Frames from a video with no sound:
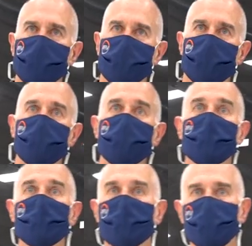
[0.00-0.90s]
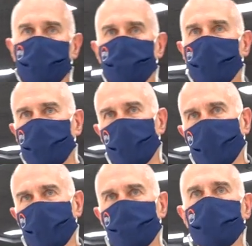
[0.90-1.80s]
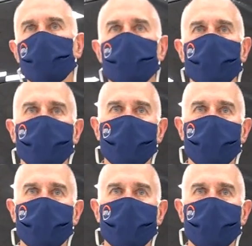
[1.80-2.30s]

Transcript: there. We spent the last year and a